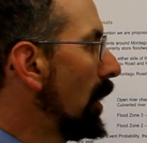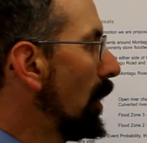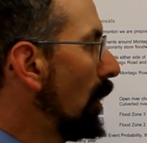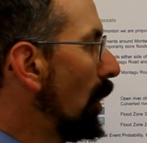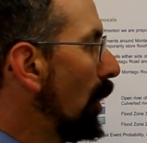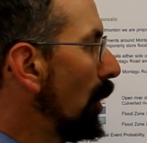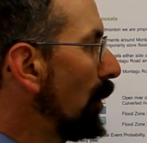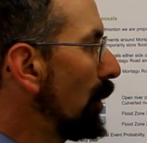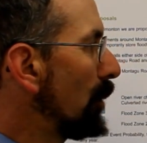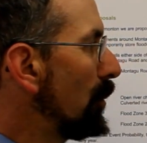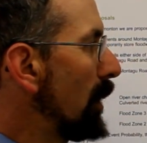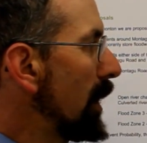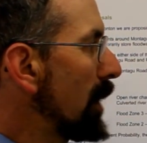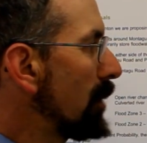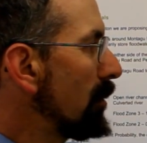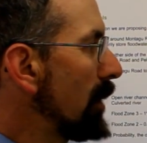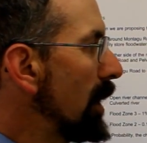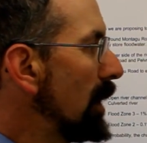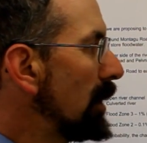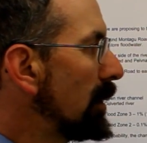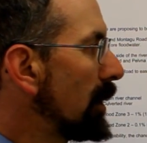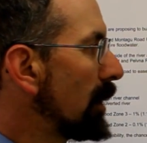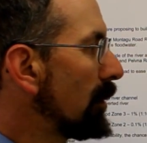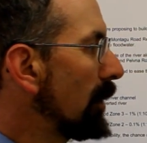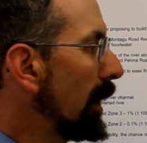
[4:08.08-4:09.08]
On the
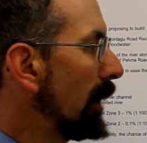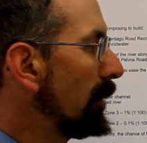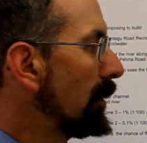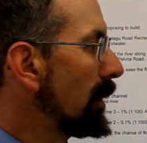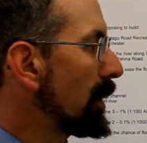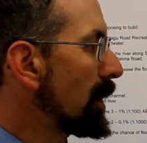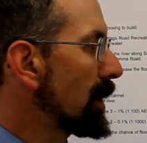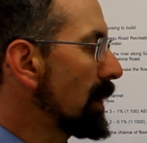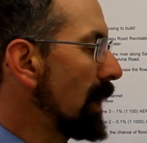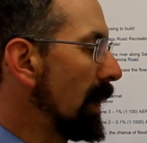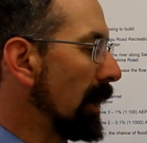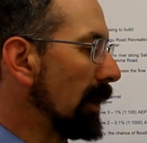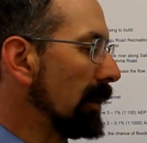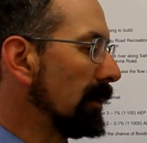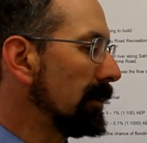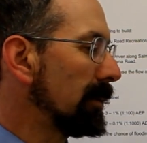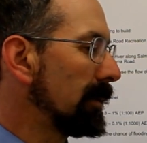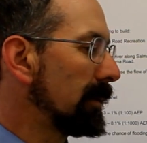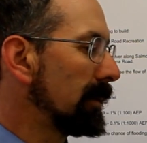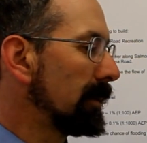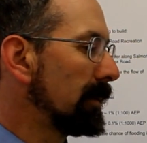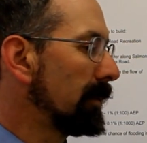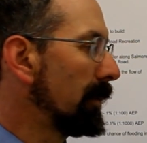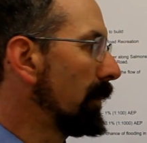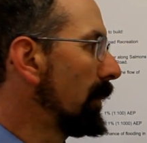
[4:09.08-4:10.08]
recreation ground
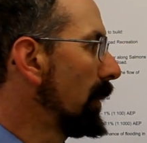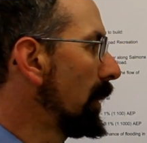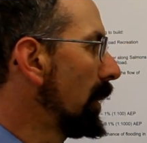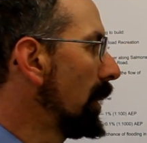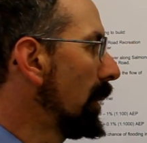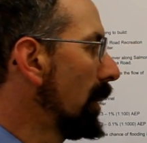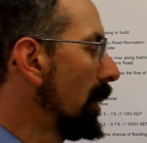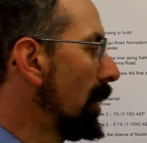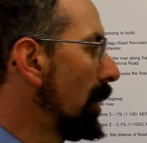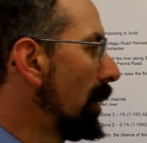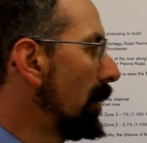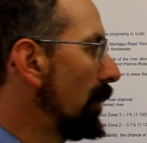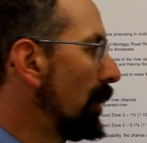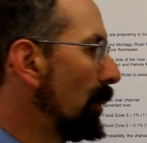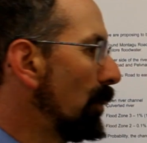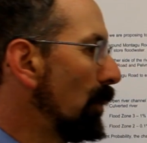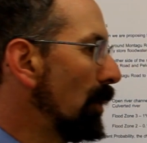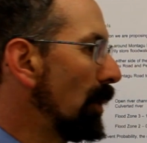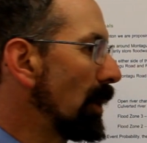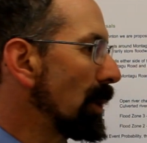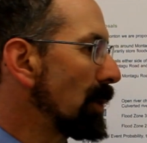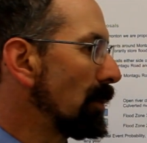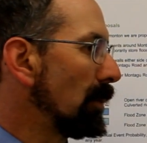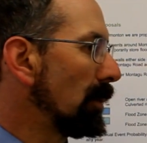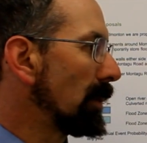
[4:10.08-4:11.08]
itself, the
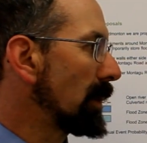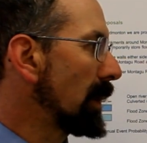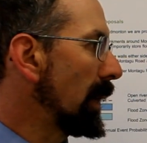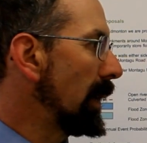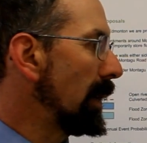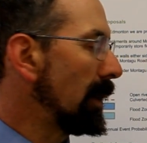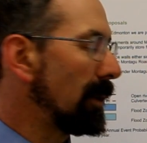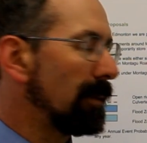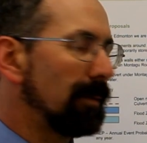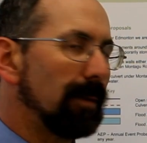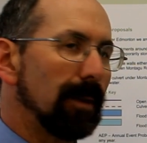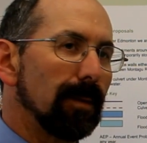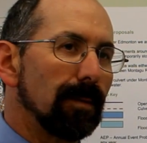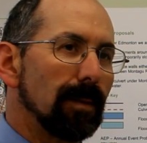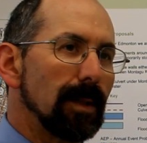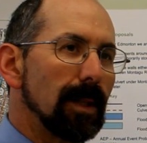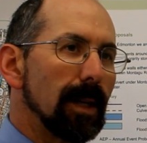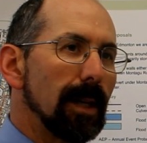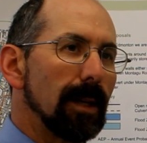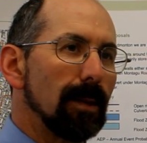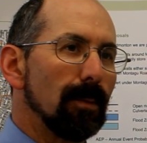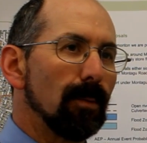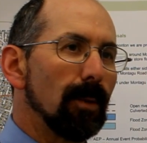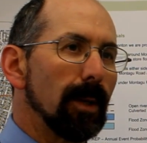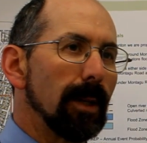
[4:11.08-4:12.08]
works will take
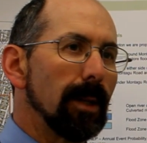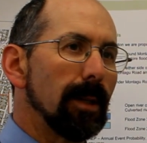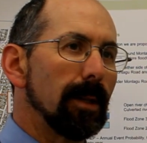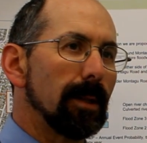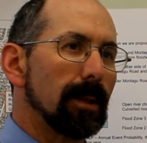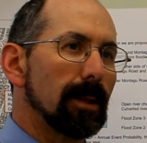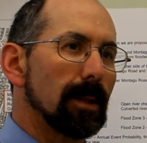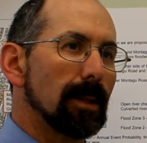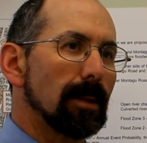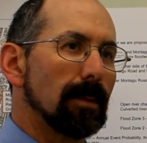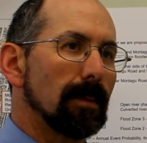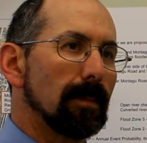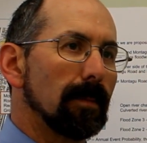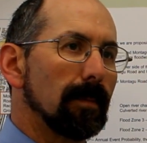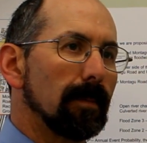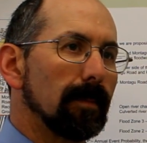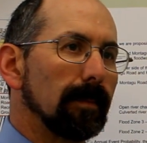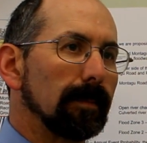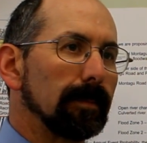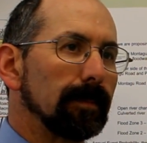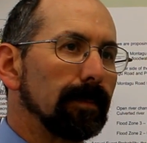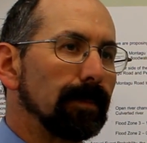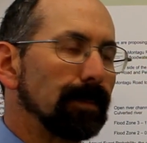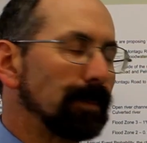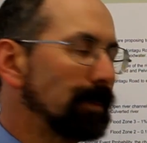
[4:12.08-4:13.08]
58 weeks,
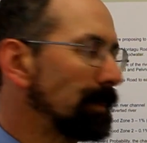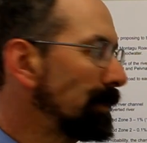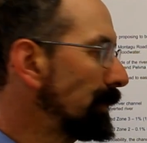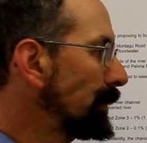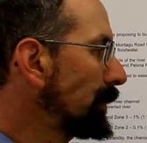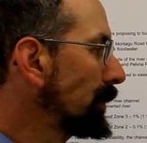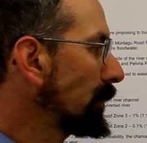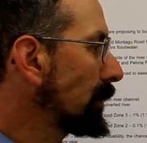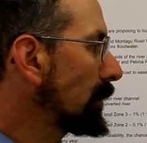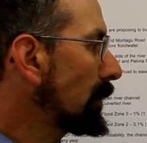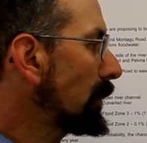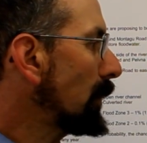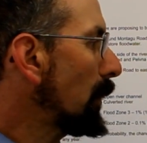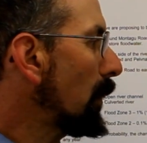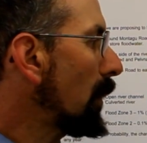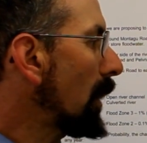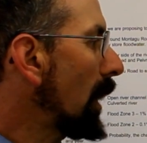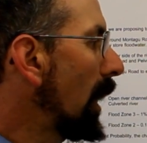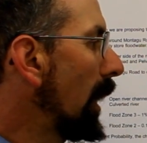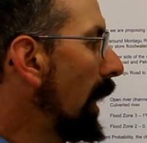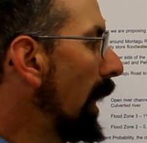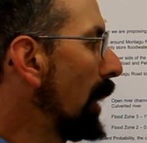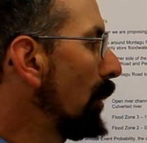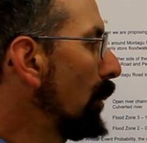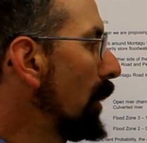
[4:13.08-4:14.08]

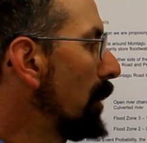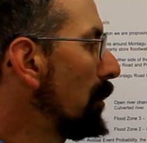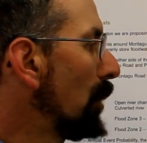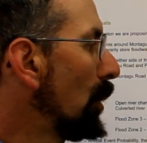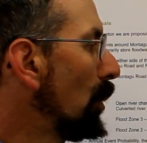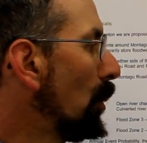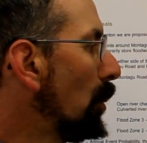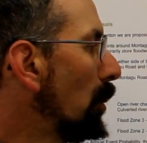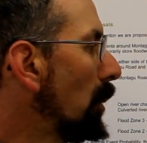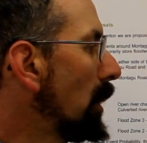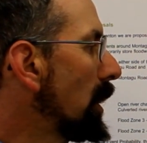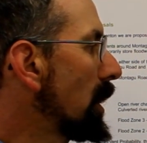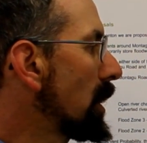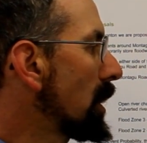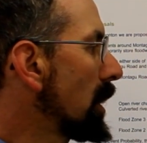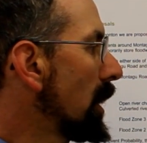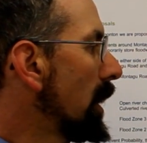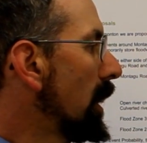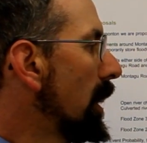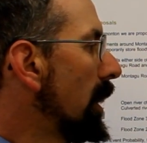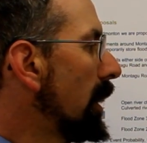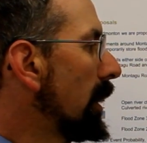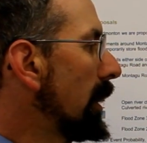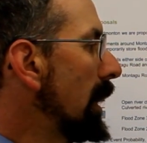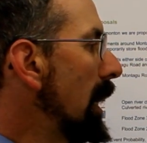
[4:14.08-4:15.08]
and we will
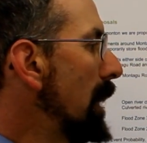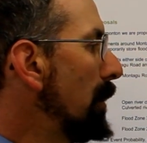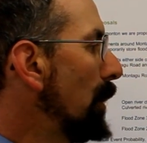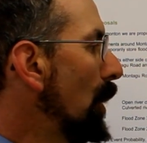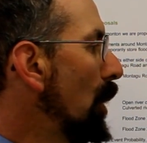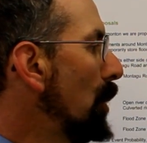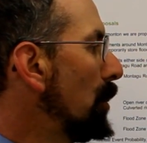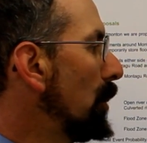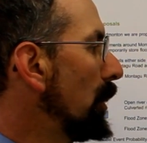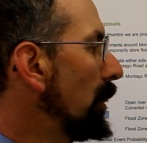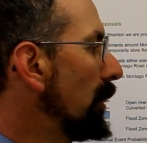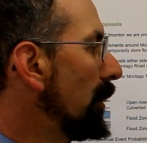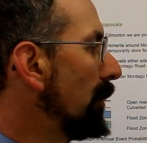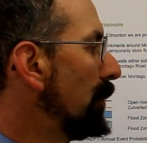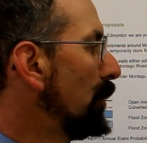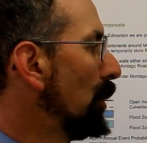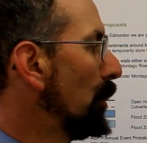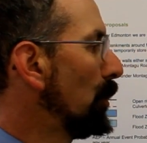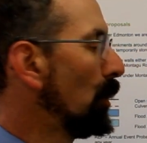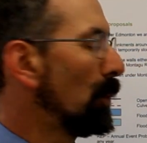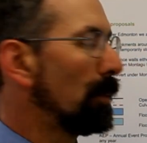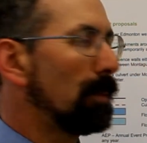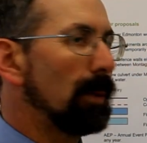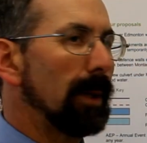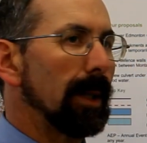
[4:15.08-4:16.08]
always keep open the
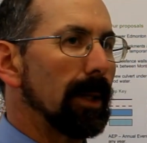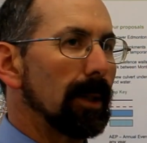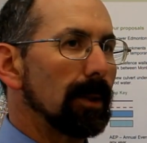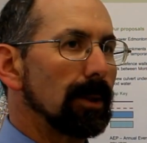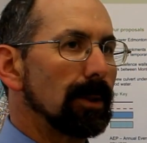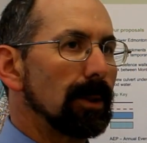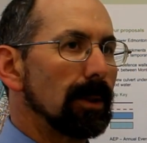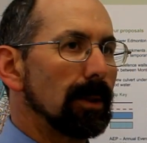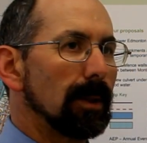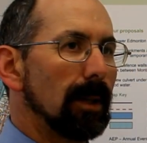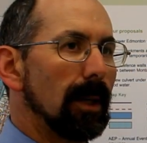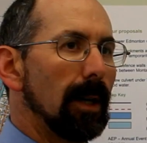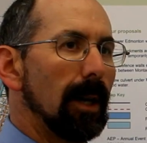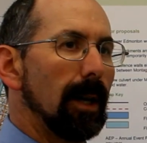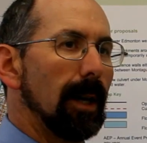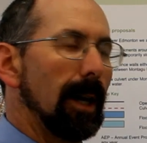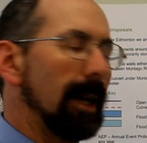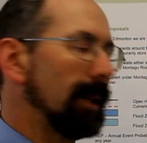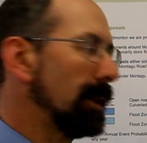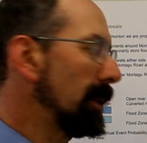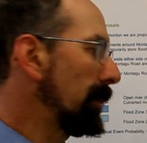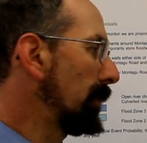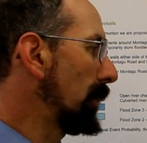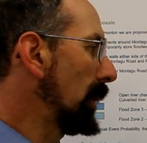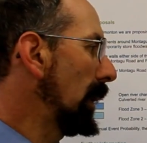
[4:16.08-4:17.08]
football pitch
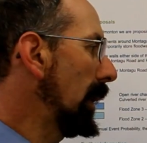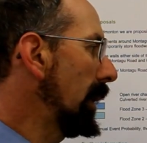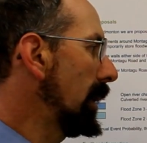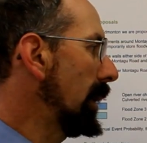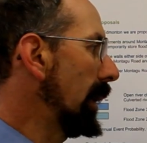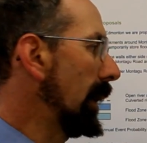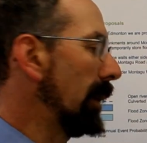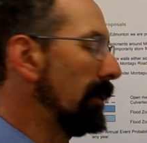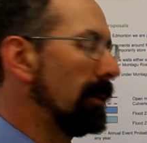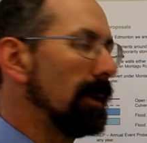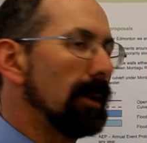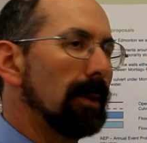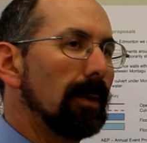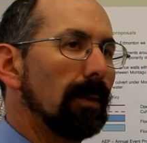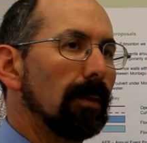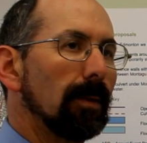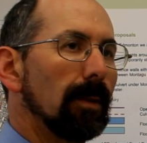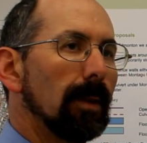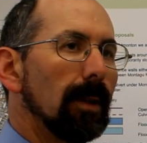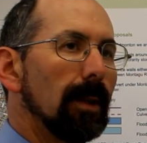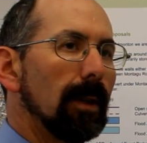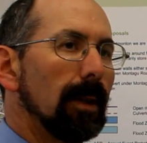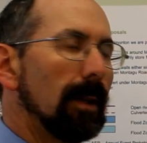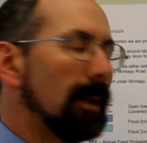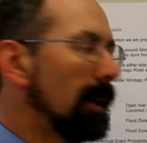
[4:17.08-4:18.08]
and the play areas
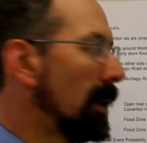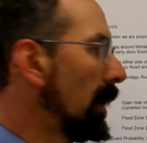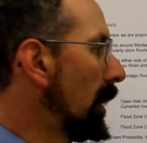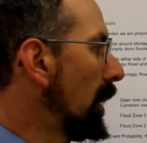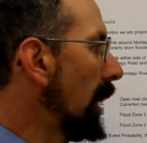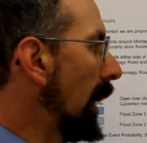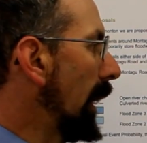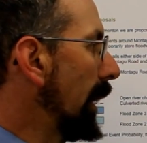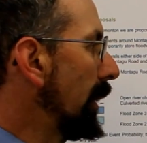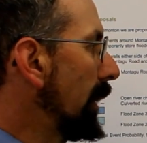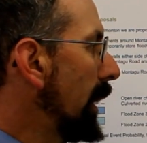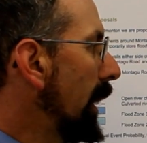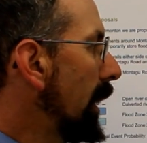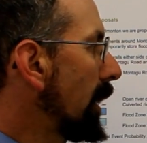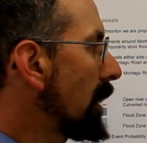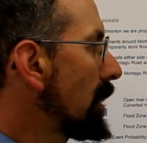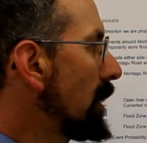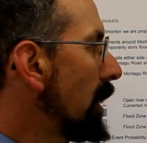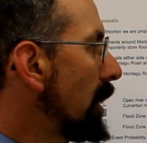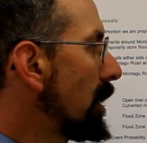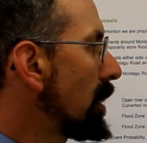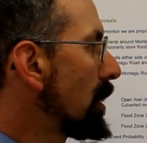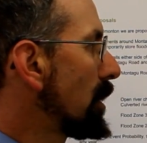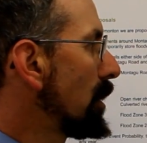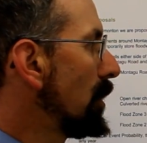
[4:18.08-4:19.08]
and
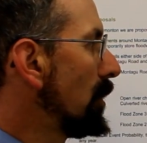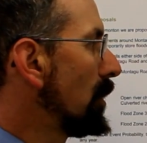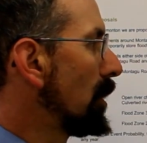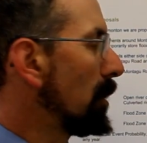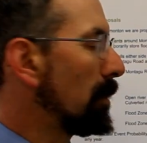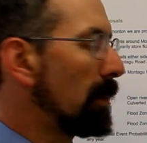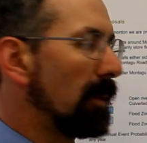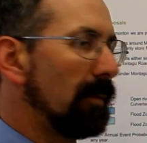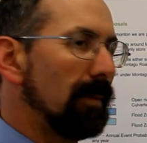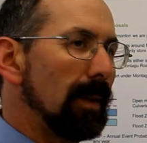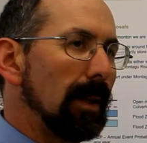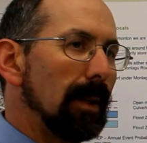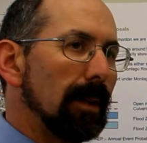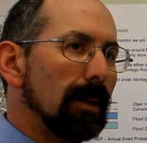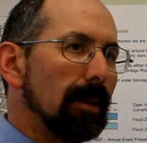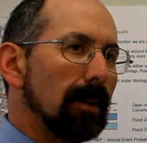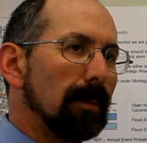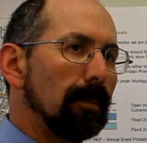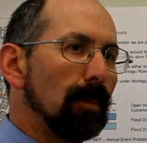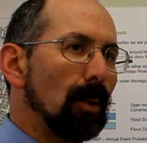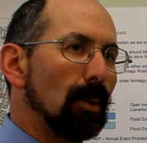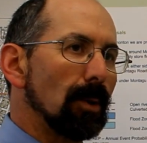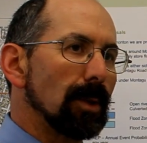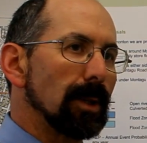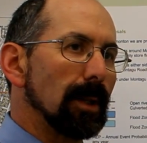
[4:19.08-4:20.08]
access to the pavilion
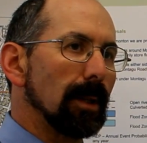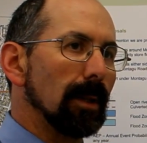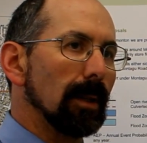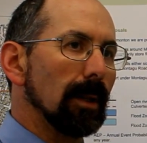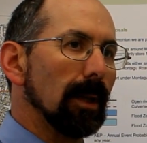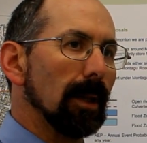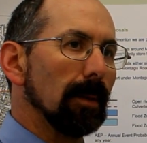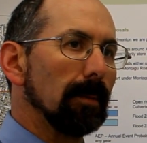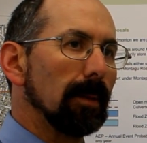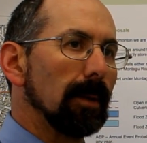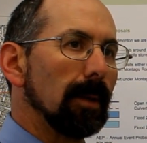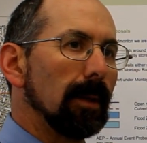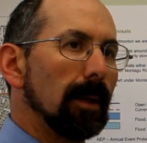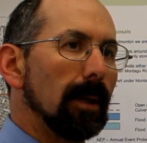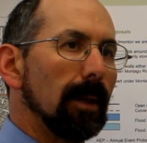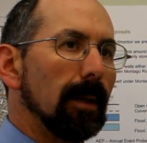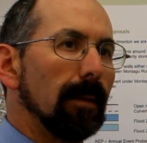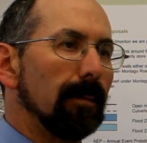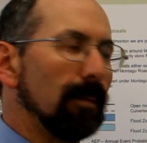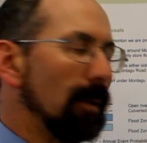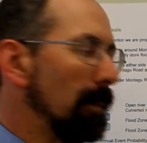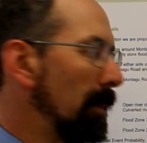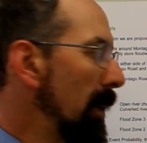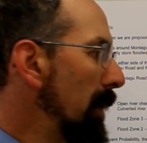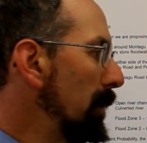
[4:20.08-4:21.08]
and boxing club
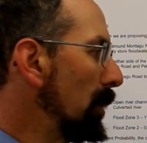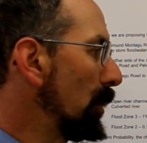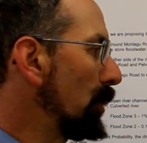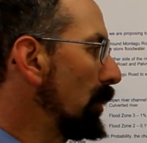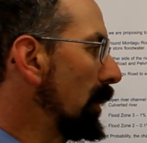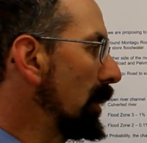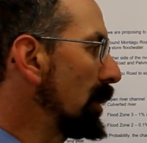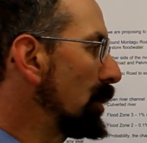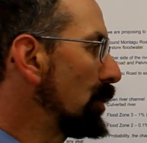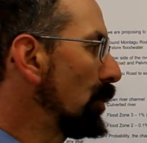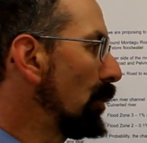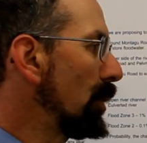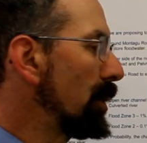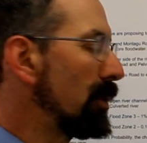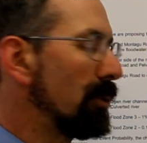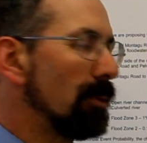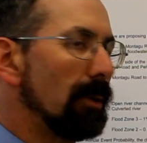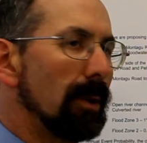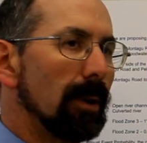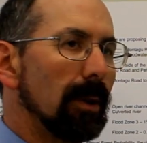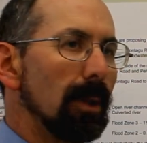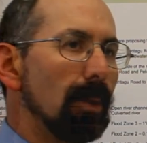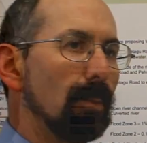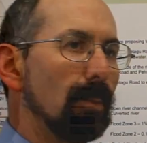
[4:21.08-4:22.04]
for people to enjoy during our